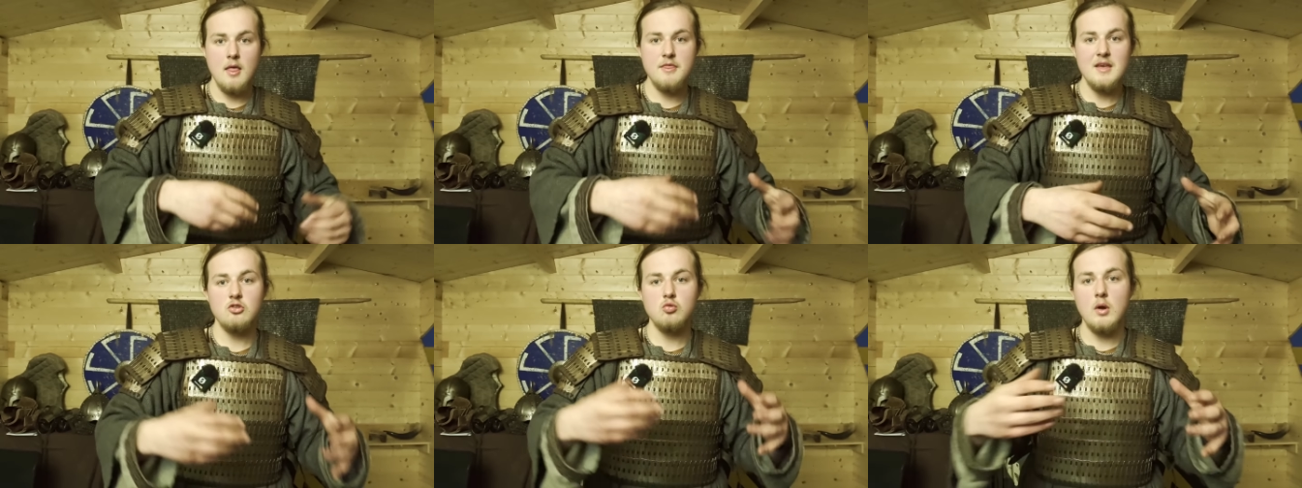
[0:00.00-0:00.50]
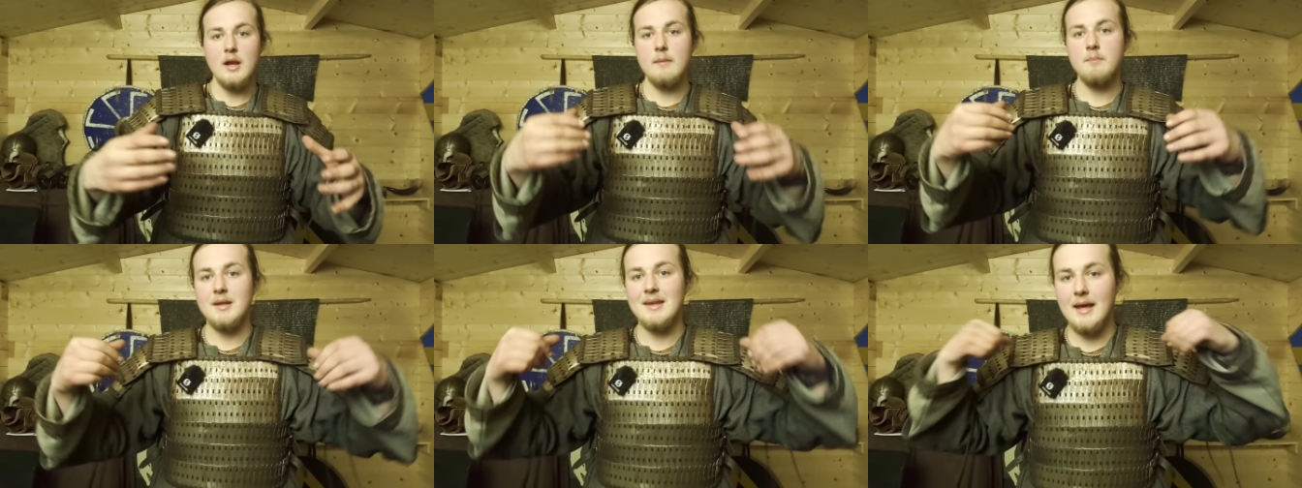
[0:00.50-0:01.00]
This one
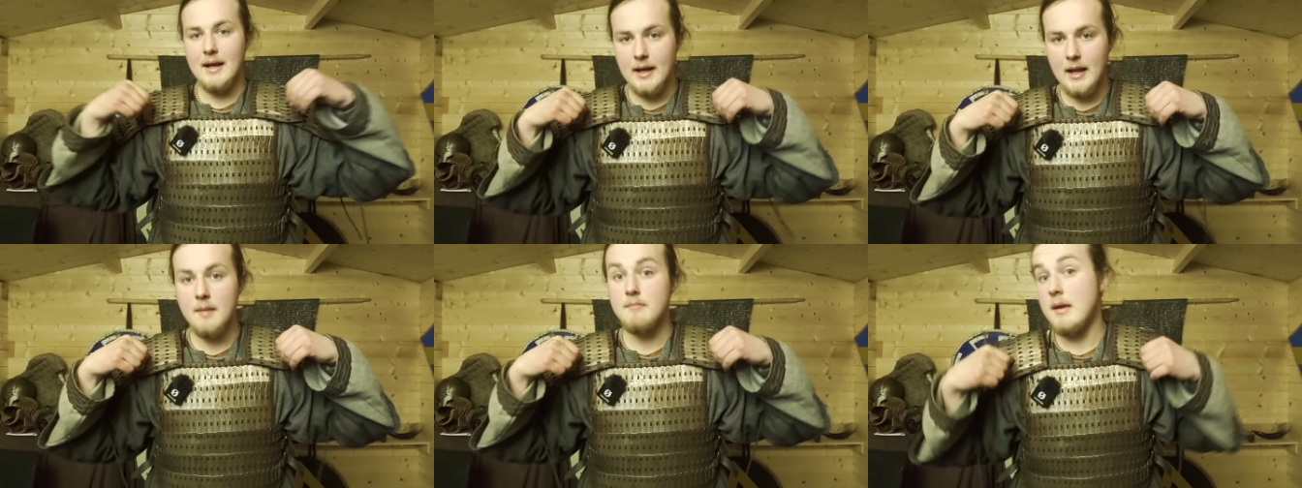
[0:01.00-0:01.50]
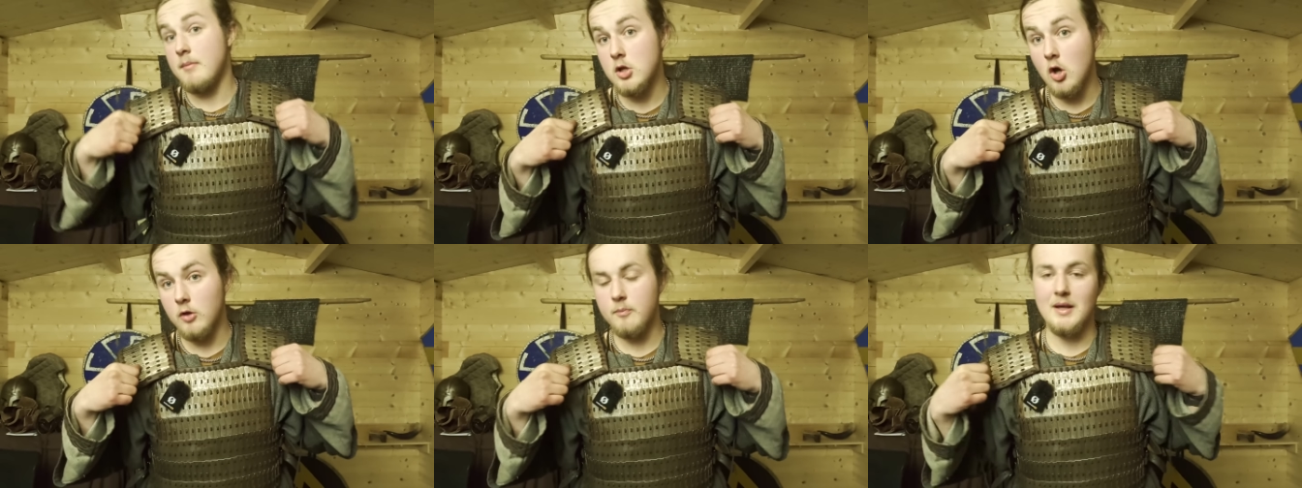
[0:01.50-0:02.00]
in particular, maybe
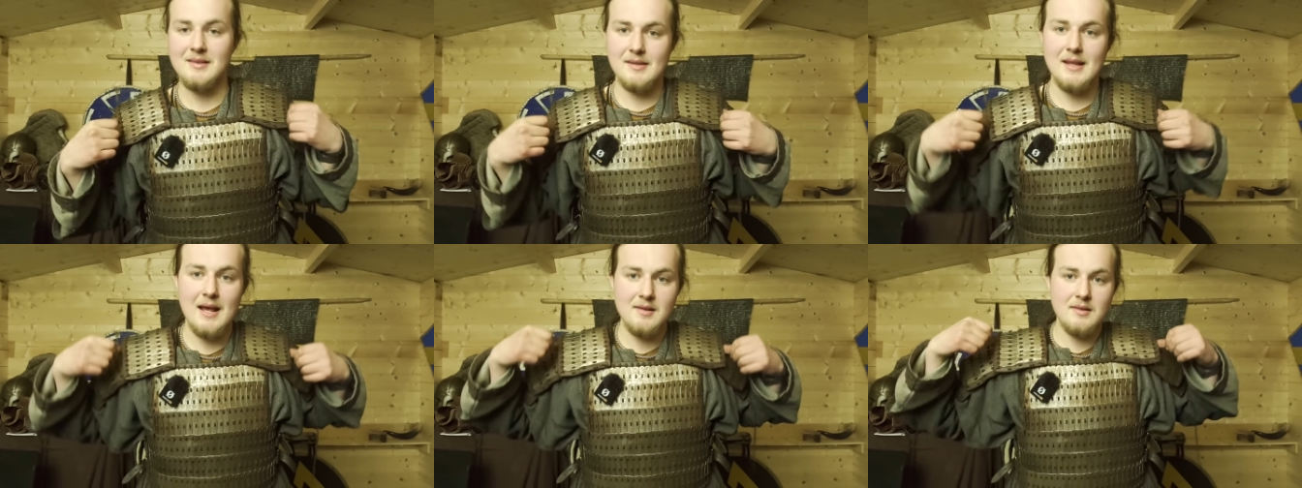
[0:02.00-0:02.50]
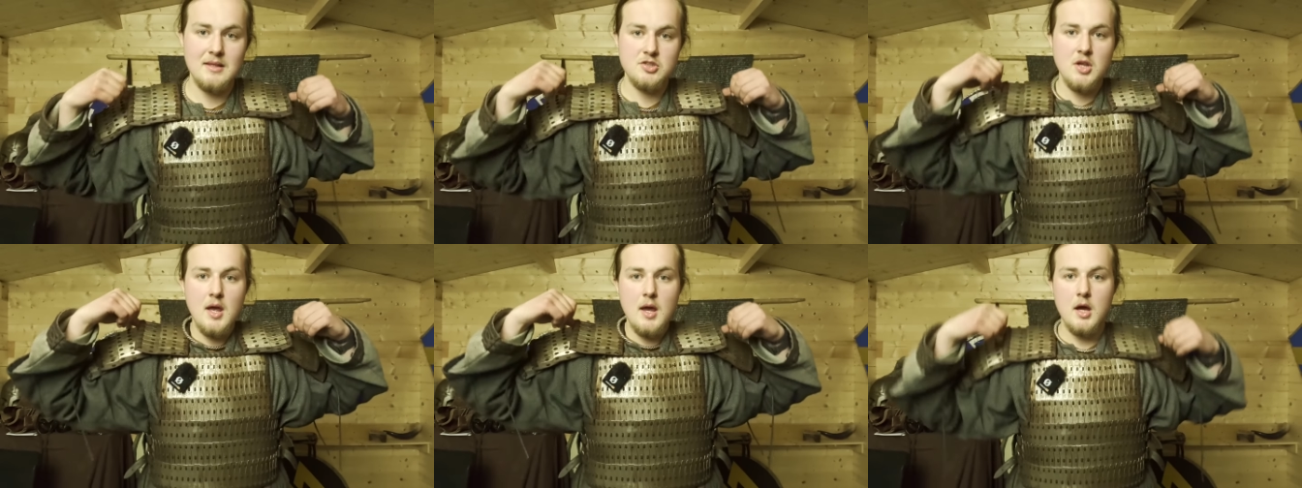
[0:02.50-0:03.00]
not, because it has these
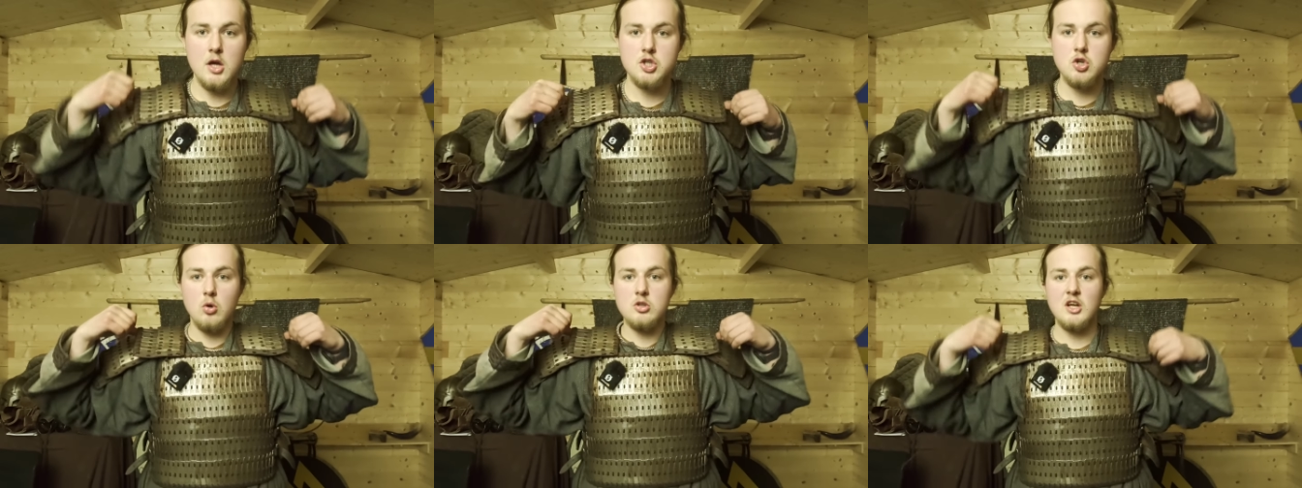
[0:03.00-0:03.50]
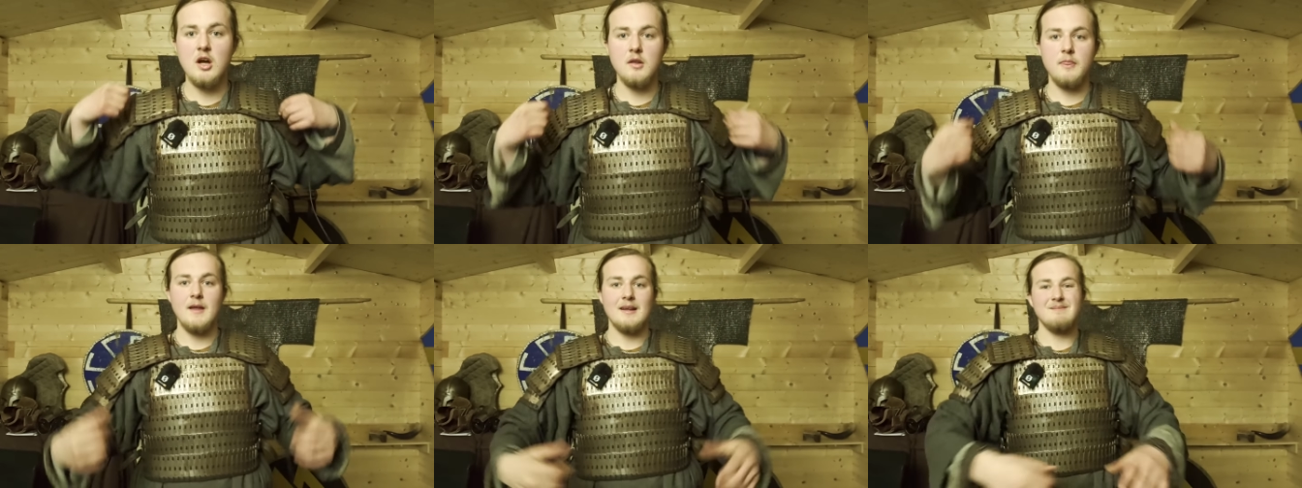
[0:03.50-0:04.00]
shoulder
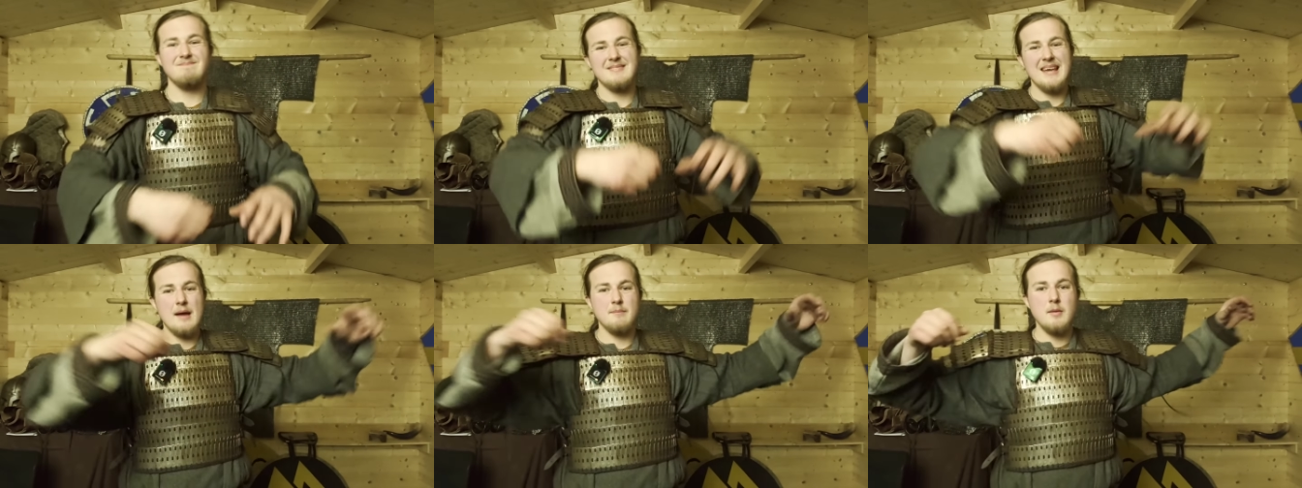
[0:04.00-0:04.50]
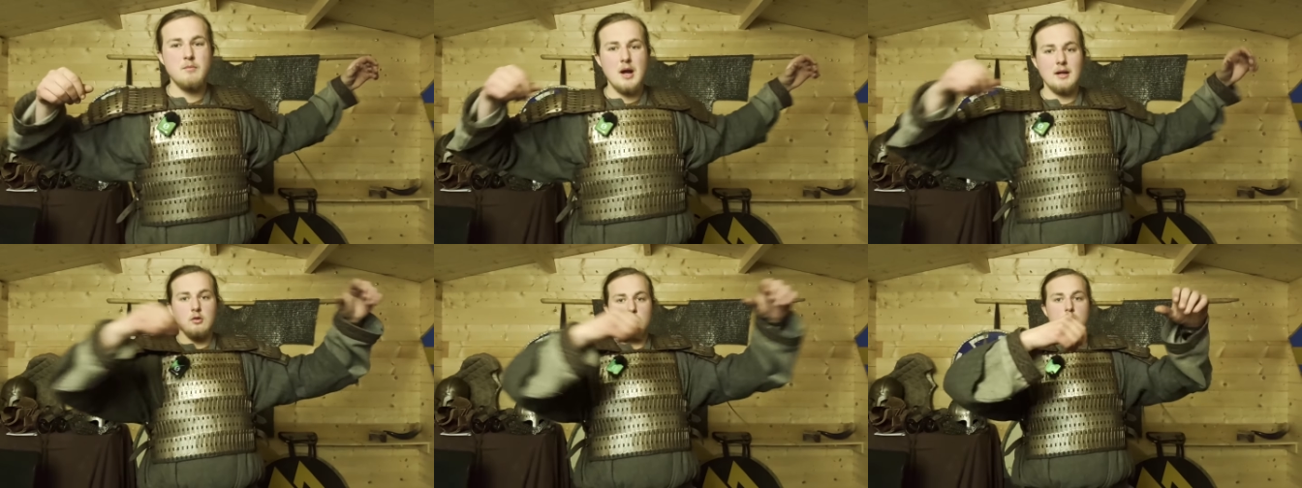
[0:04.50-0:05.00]
guard that can be
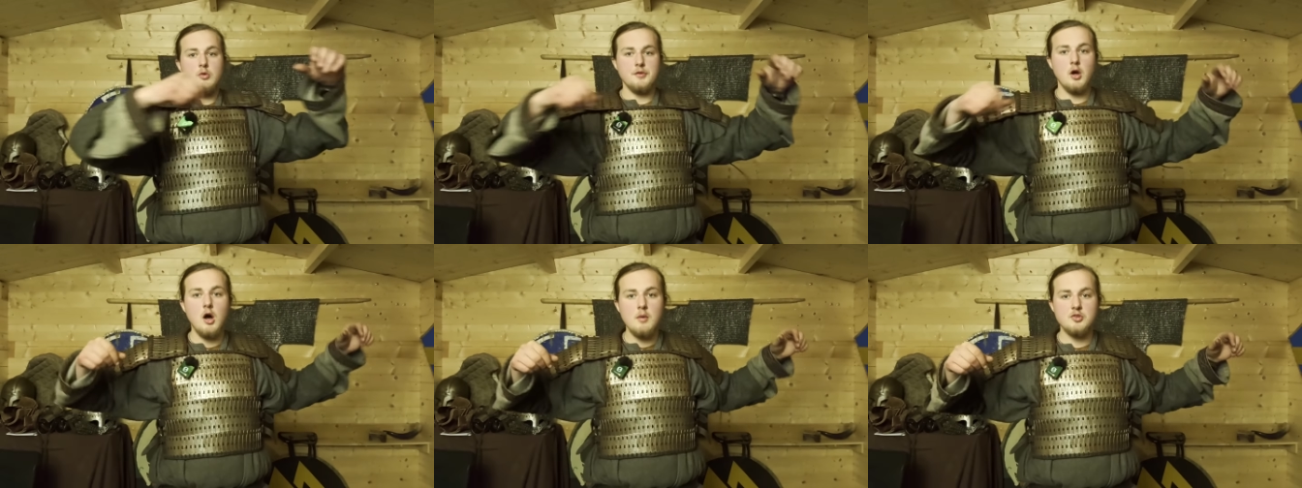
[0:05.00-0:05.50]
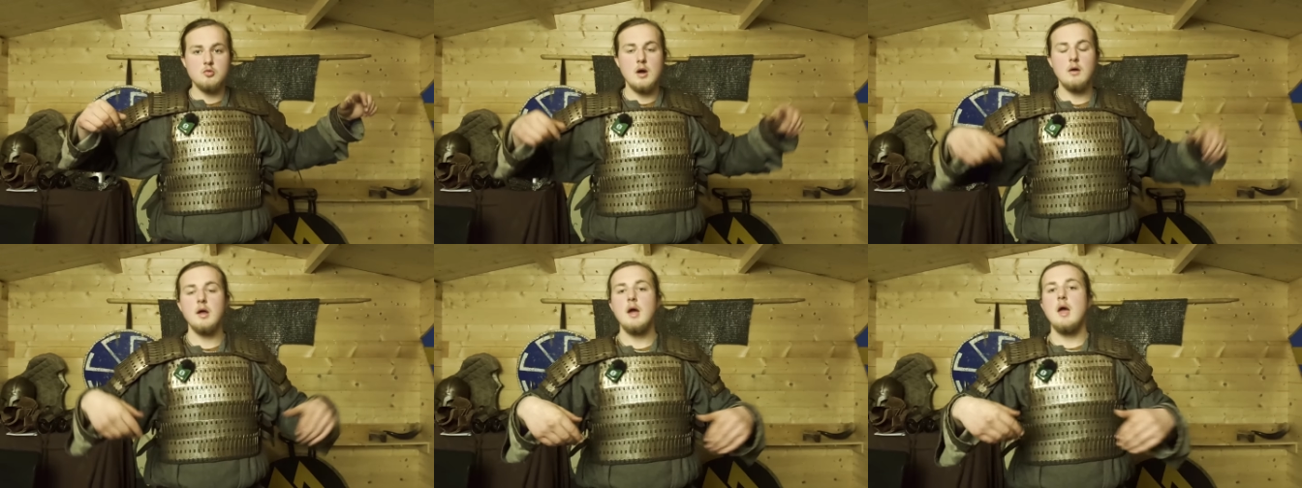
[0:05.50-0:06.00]
practical to move your arms around.